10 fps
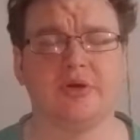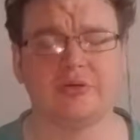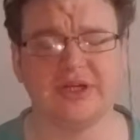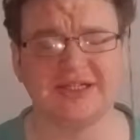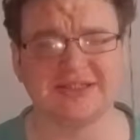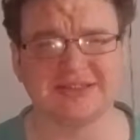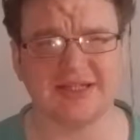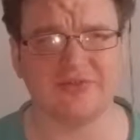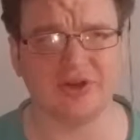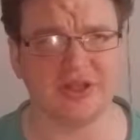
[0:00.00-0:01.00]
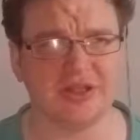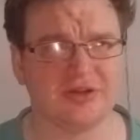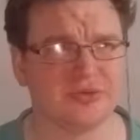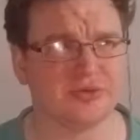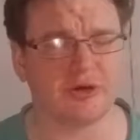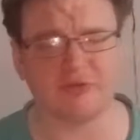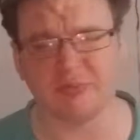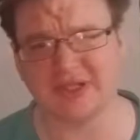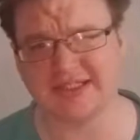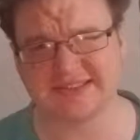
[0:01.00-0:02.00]
rings every
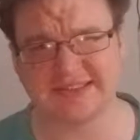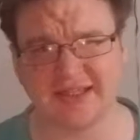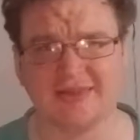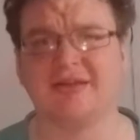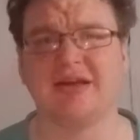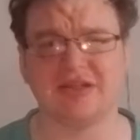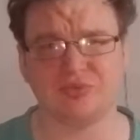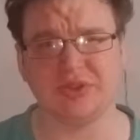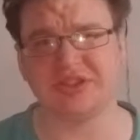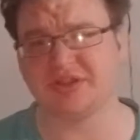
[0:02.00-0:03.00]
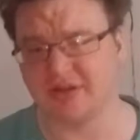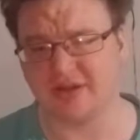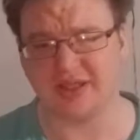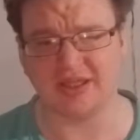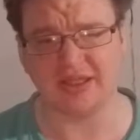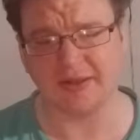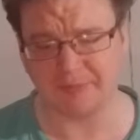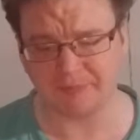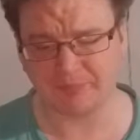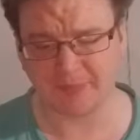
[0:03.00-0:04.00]
2.5 minutes, and then I switch the
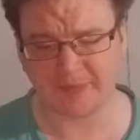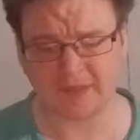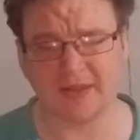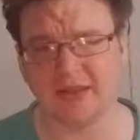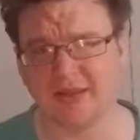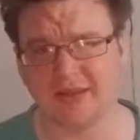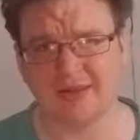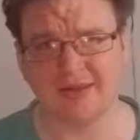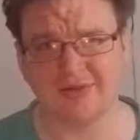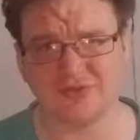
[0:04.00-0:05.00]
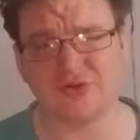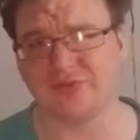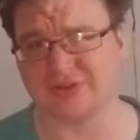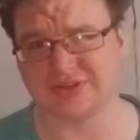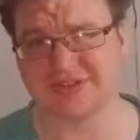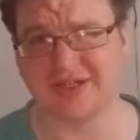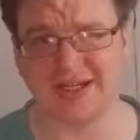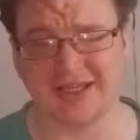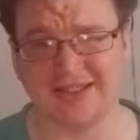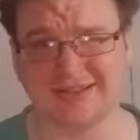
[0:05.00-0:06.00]
surface
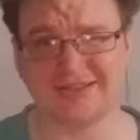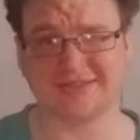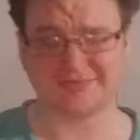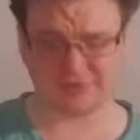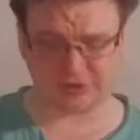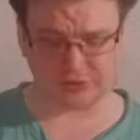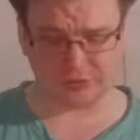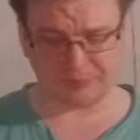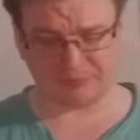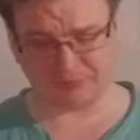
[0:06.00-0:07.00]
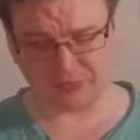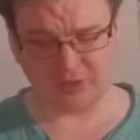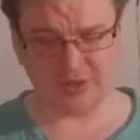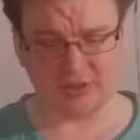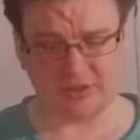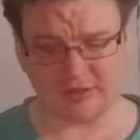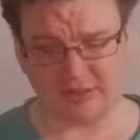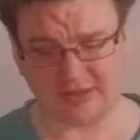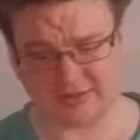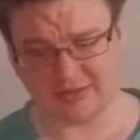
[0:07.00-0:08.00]
I hit. So
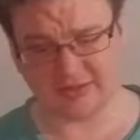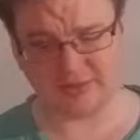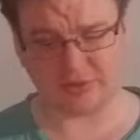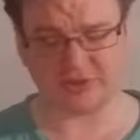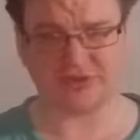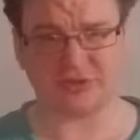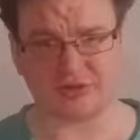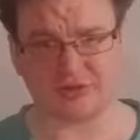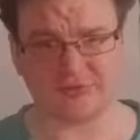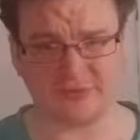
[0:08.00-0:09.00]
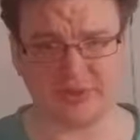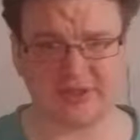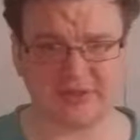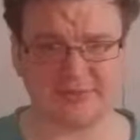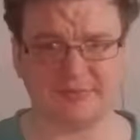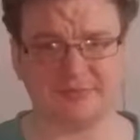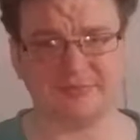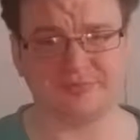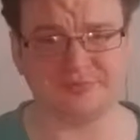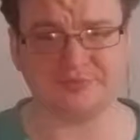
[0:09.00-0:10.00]
what I start off with
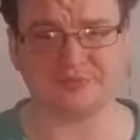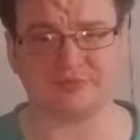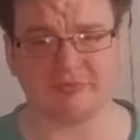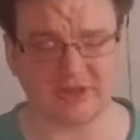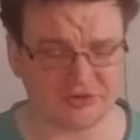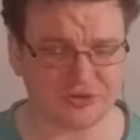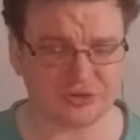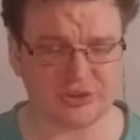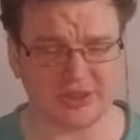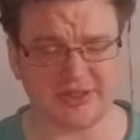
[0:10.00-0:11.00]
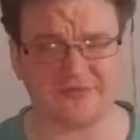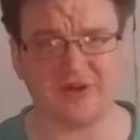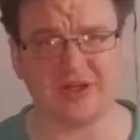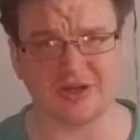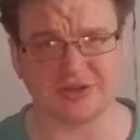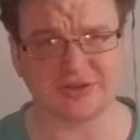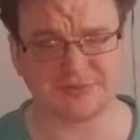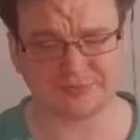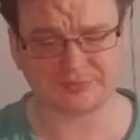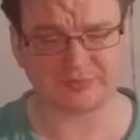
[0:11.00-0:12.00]
is usually the fingers.
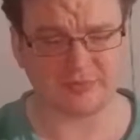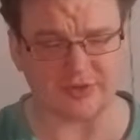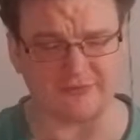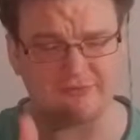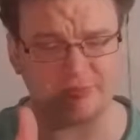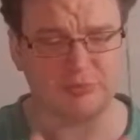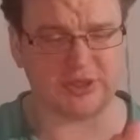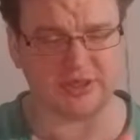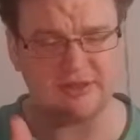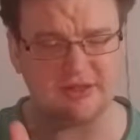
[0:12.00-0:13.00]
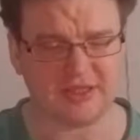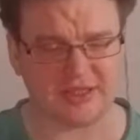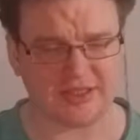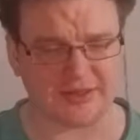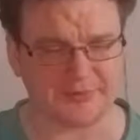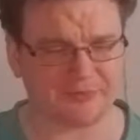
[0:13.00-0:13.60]
the